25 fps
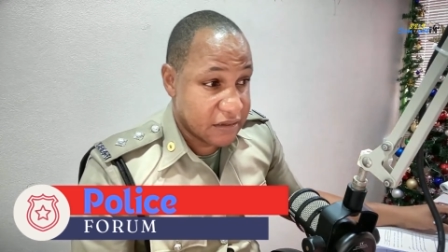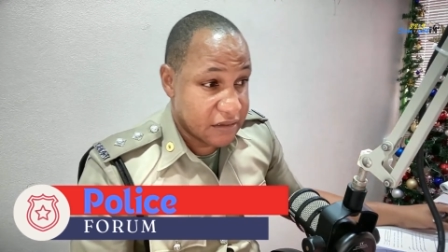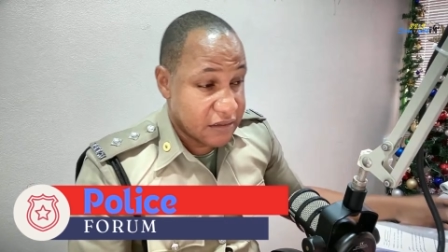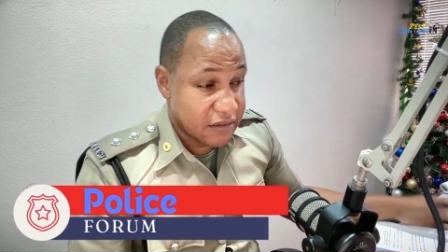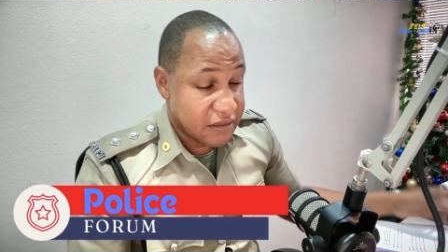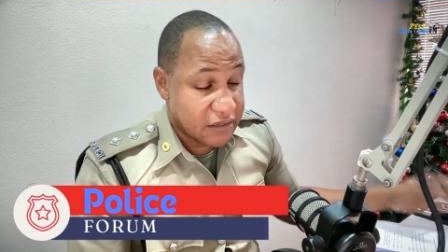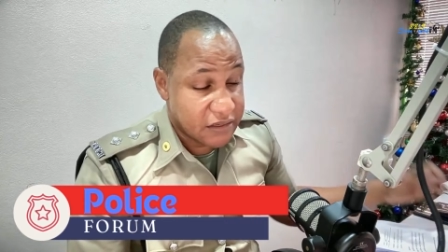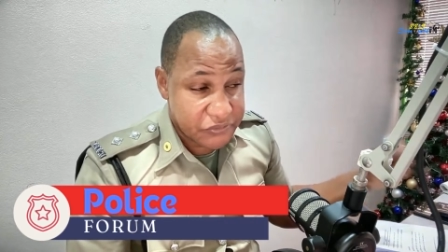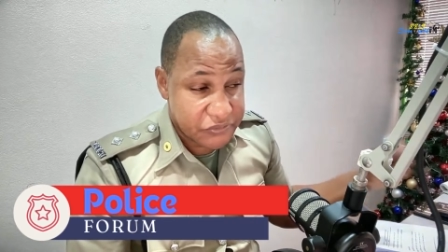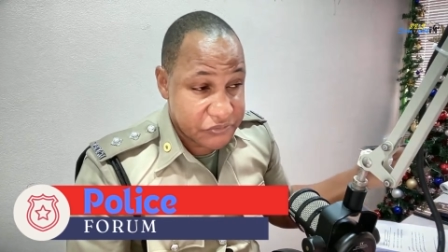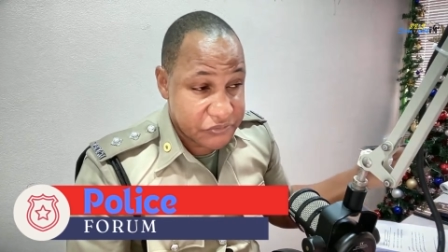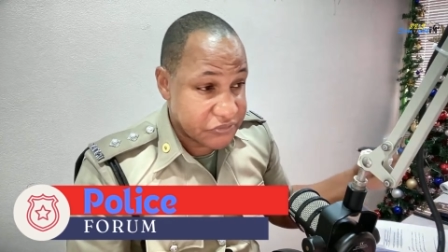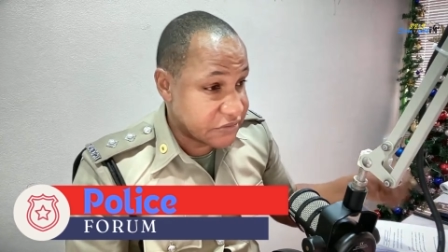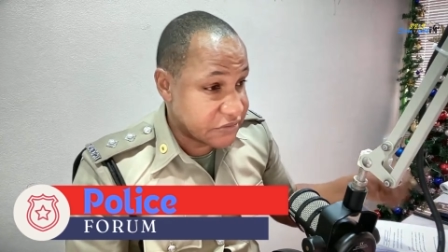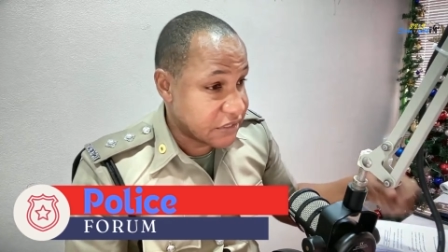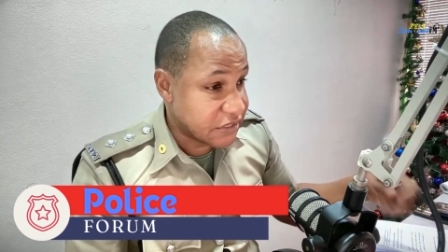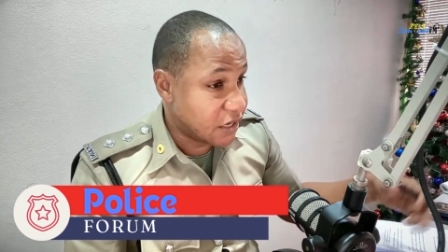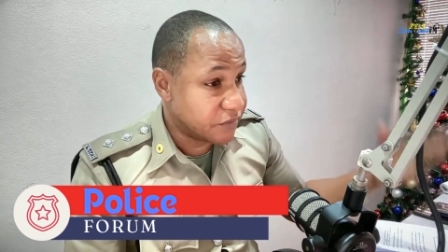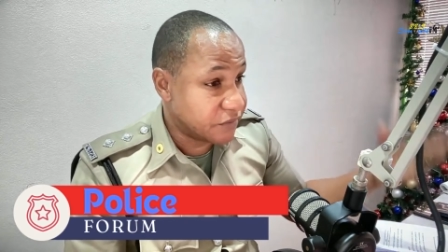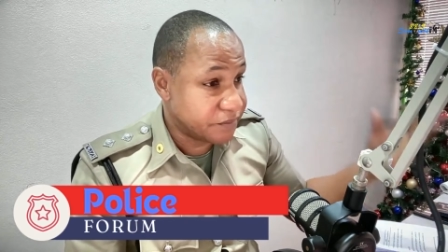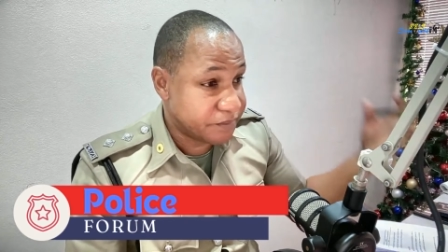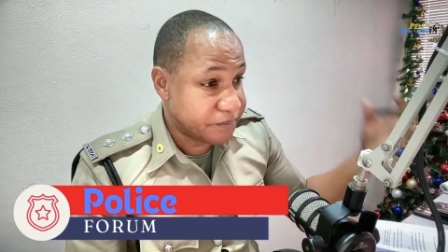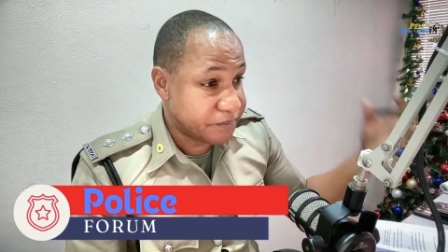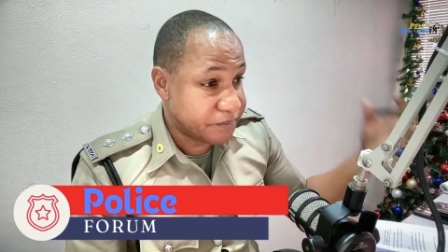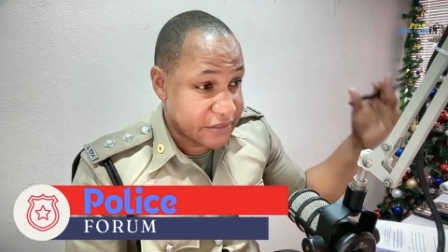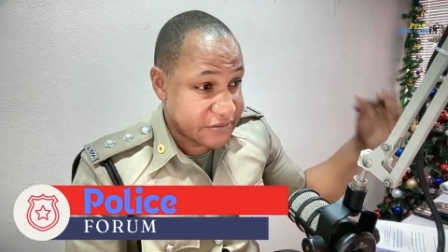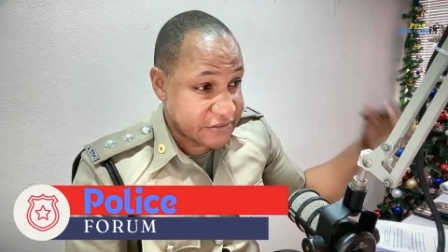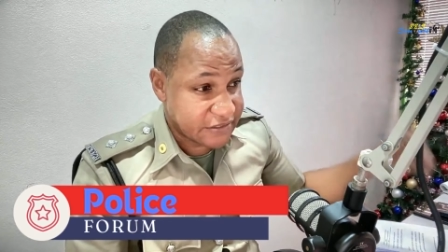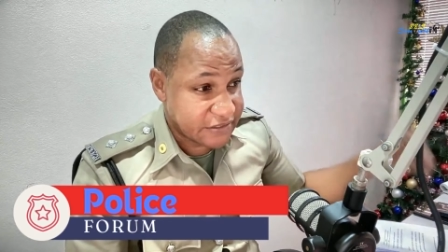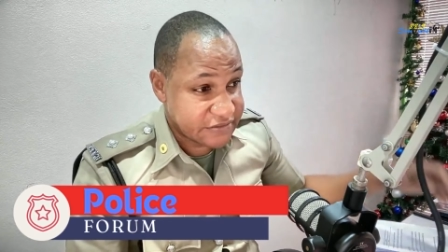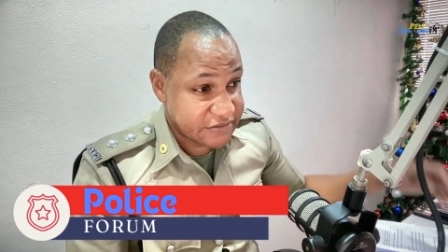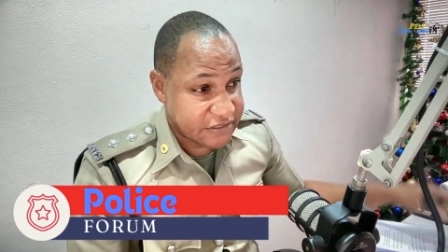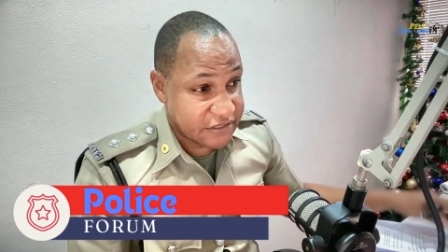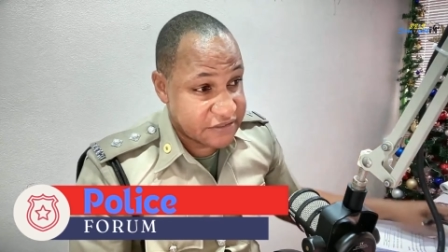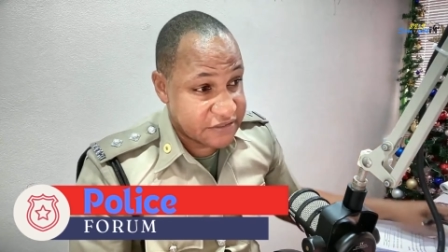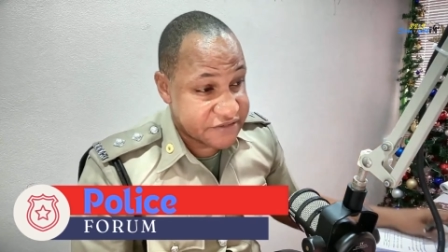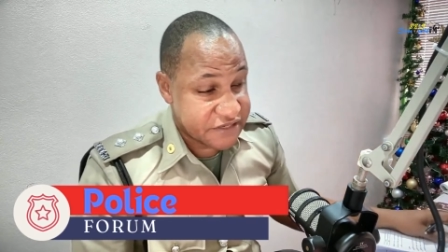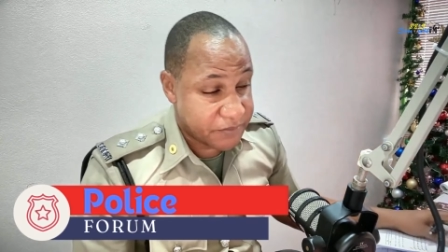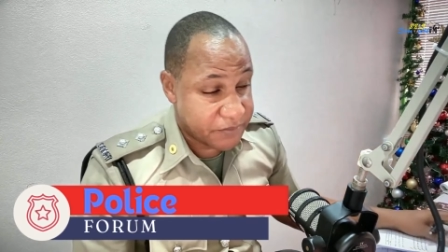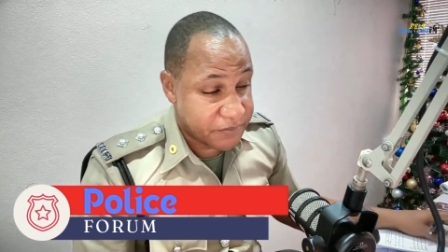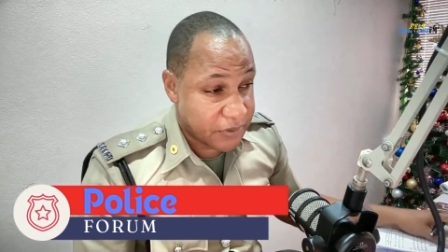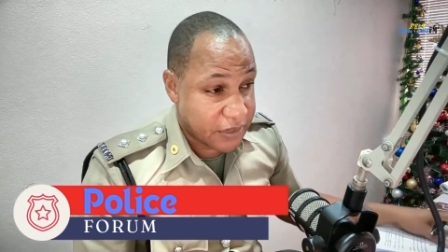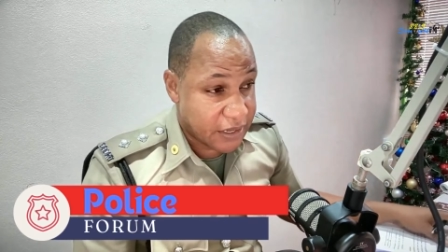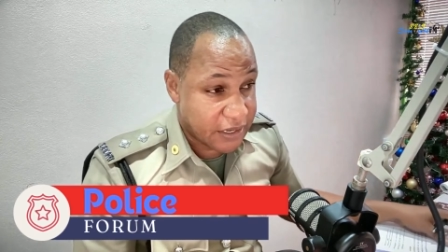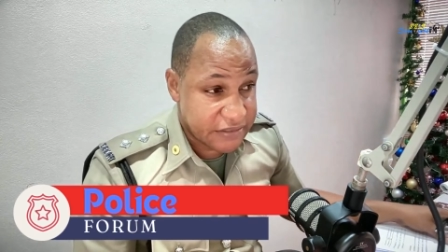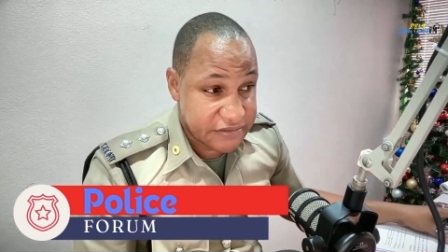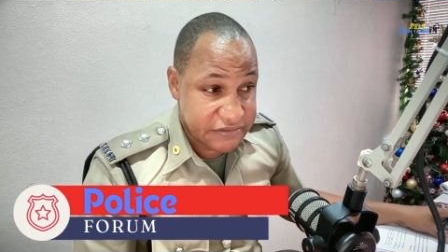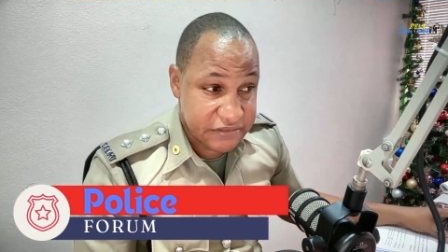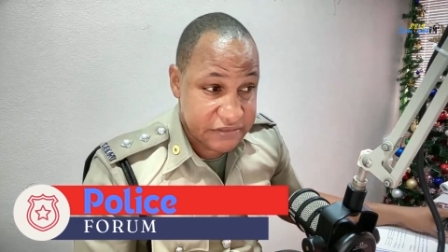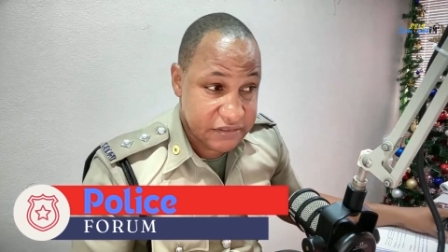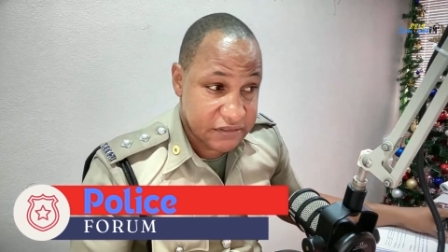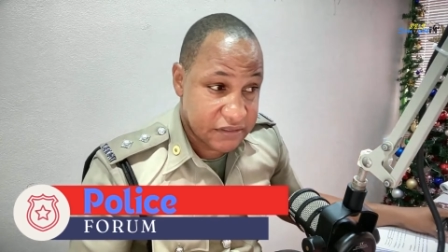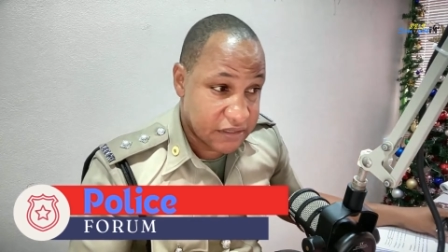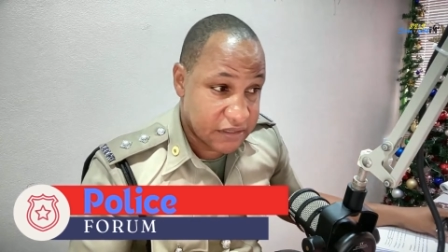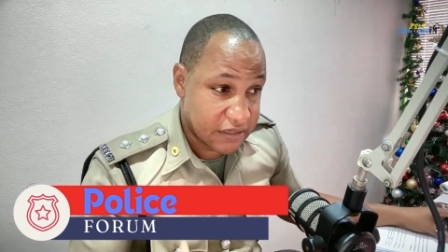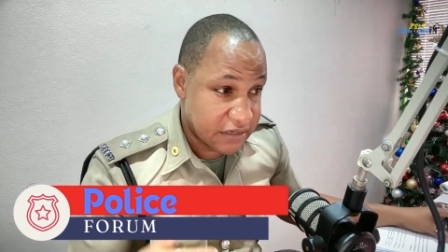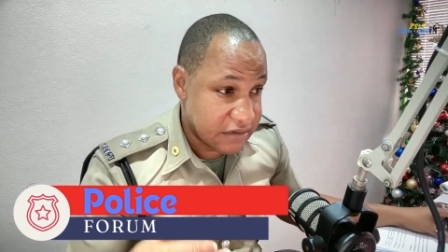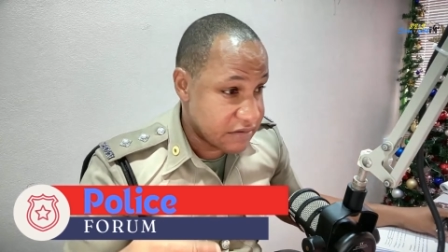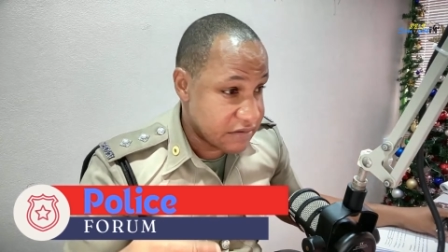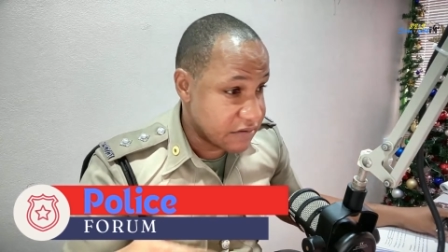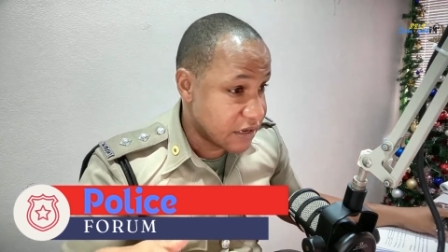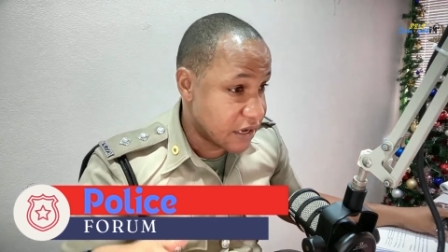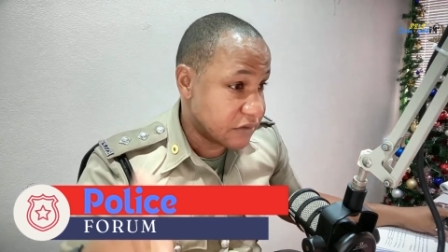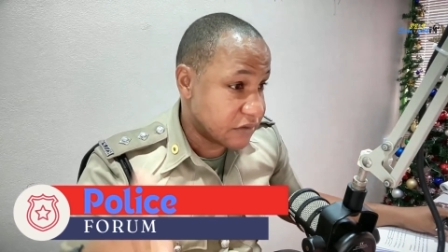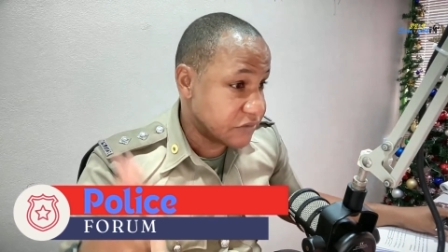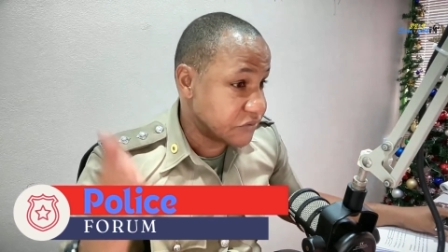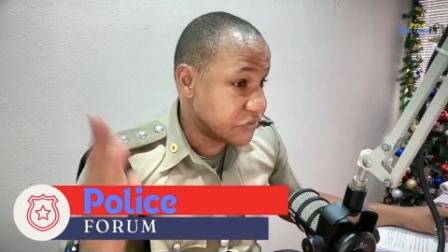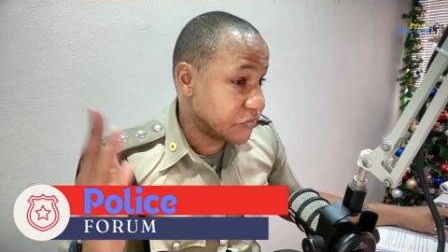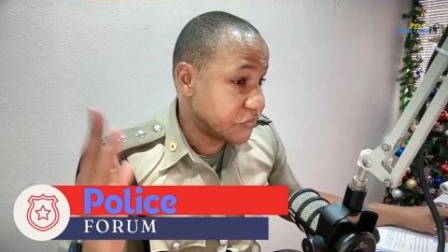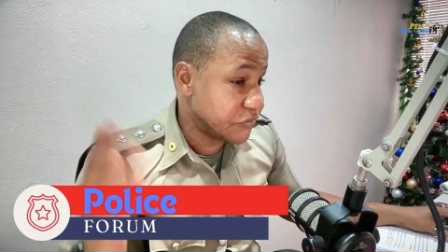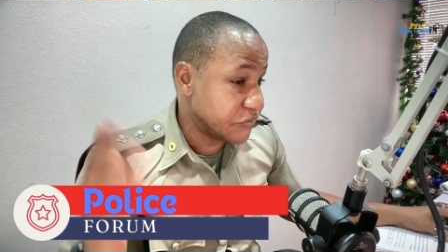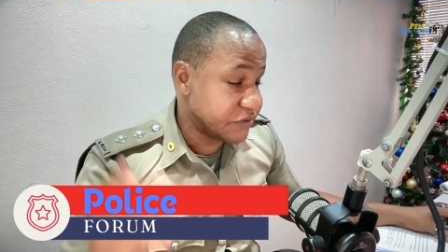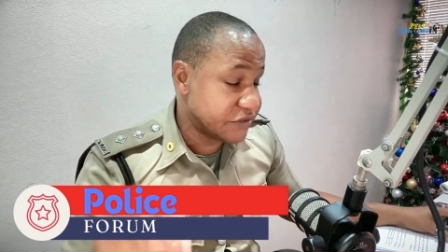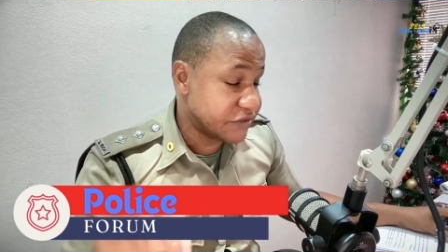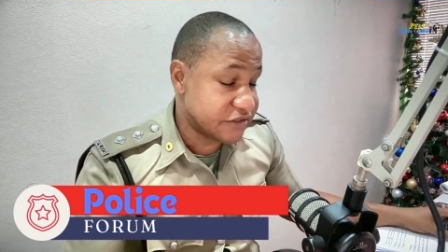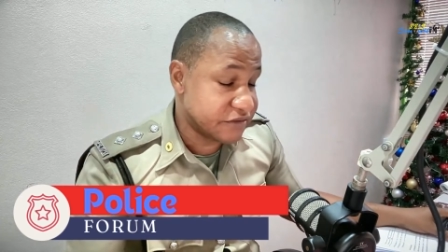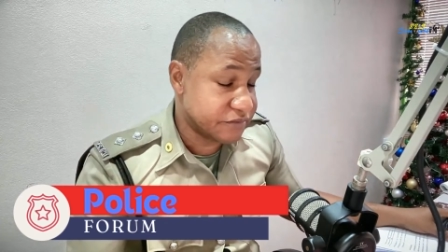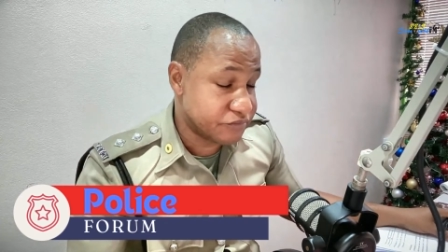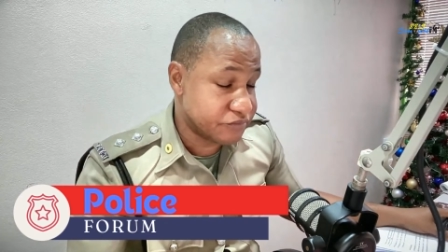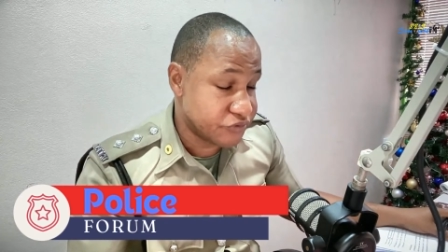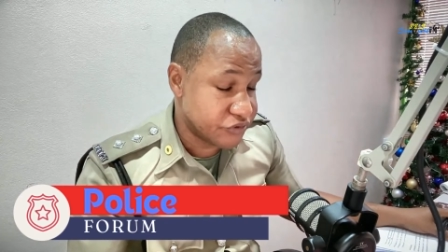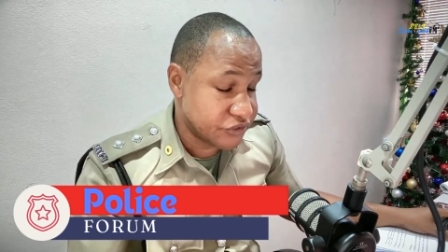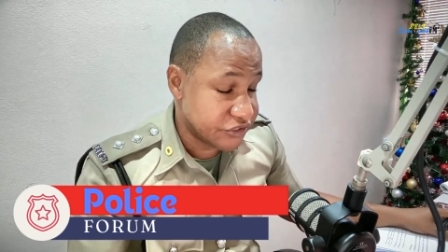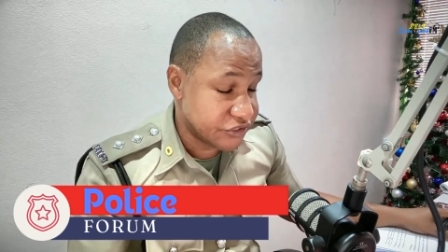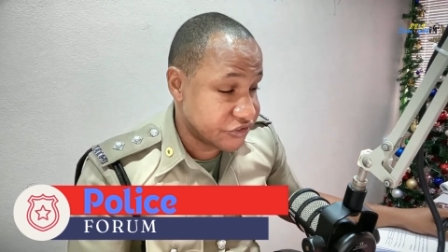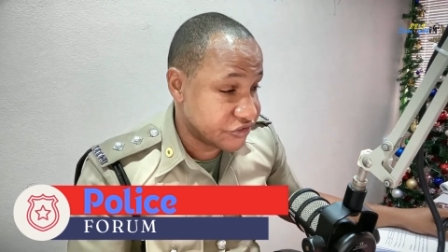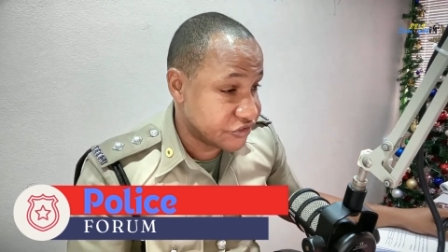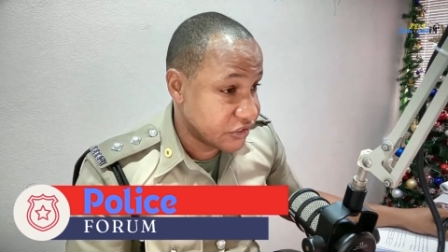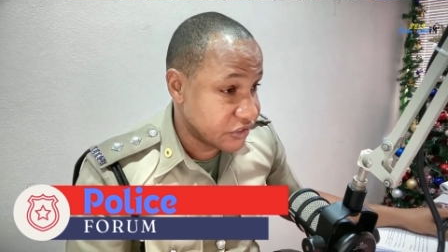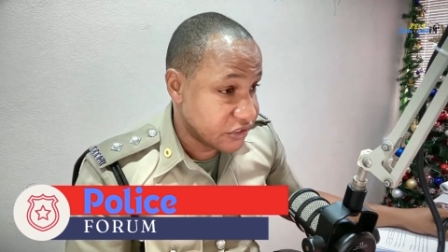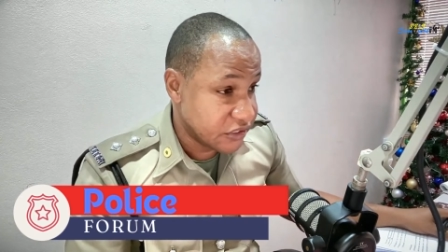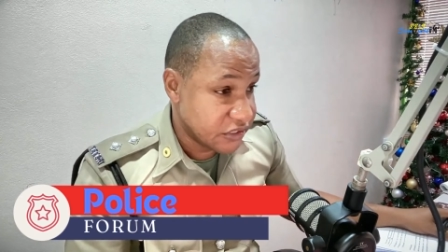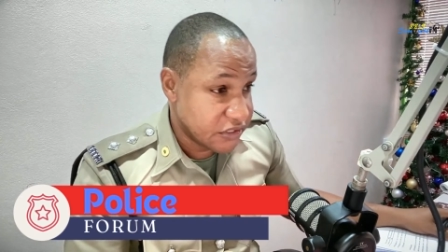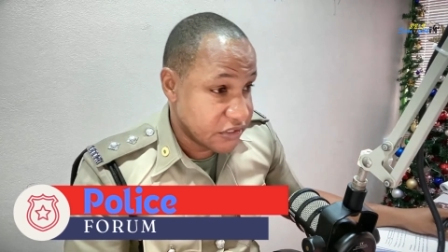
go down past Excelsior Plaza and down towards the bridge.